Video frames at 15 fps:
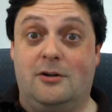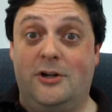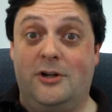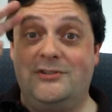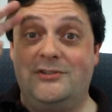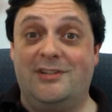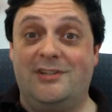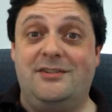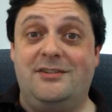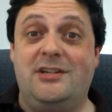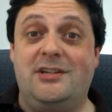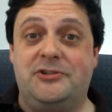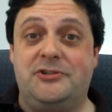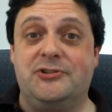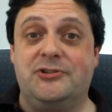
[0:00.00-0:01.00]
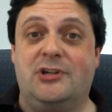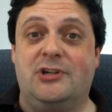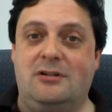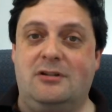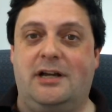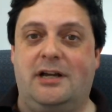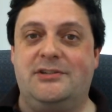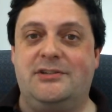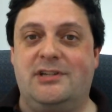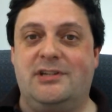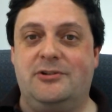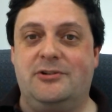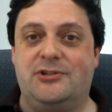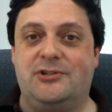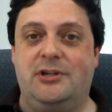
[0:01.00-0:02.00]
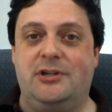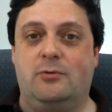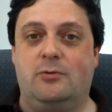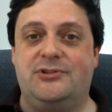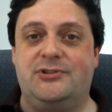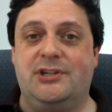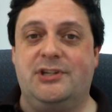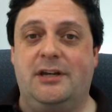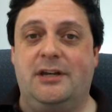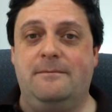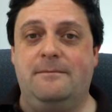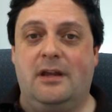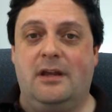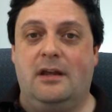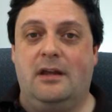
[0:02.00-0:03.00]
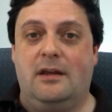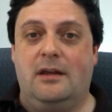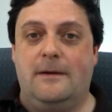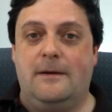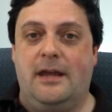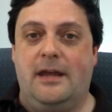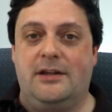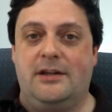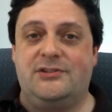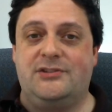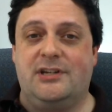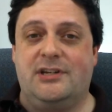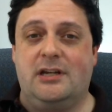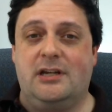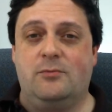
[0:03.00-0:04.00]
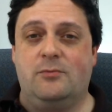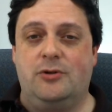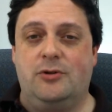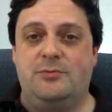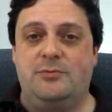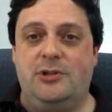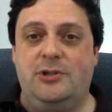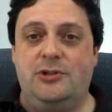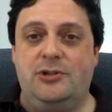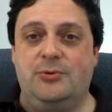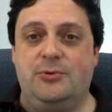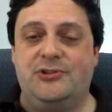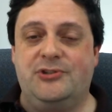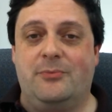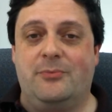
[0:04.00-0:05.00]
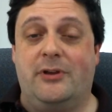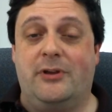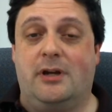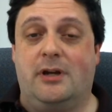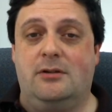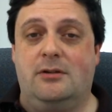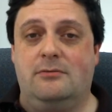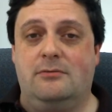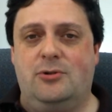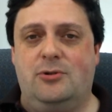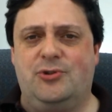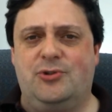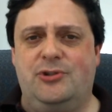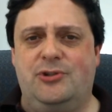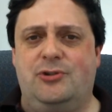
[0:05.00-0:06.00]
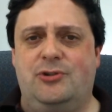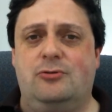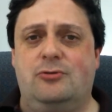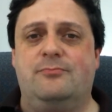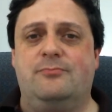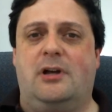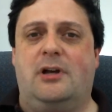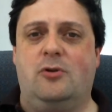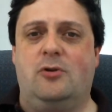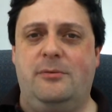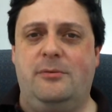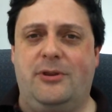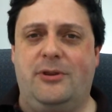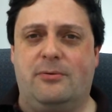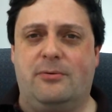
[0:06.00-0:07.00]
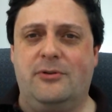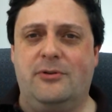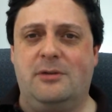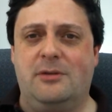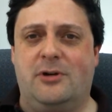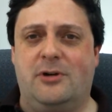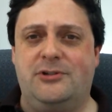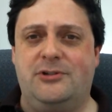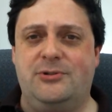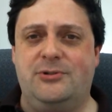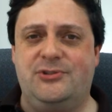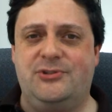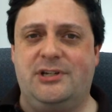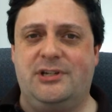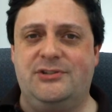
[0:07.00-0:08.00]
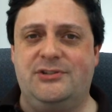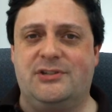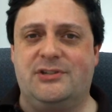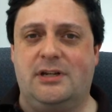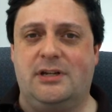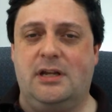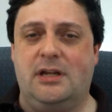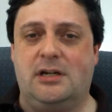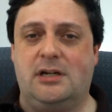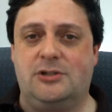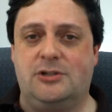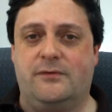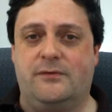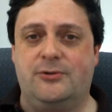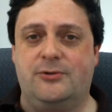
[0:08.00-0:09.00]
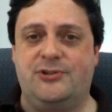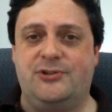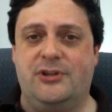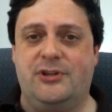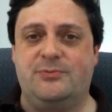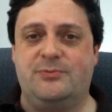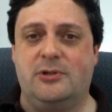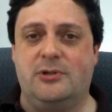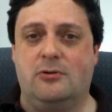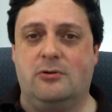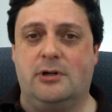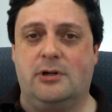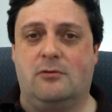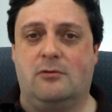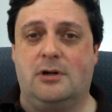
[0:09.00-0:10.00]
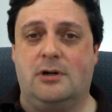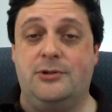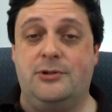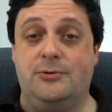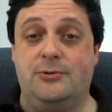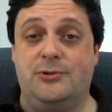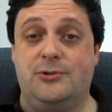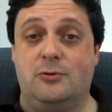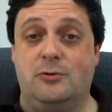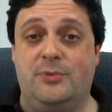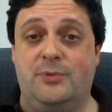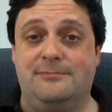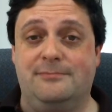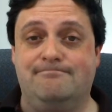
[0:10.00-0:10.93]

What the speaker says: Greetings and salutations all. Hi, it's Anderson here once again, and today I'm going to be doing something I don't usually do. I'm going to be throwing in my 2 cents on a controversy that's been going around YouTube.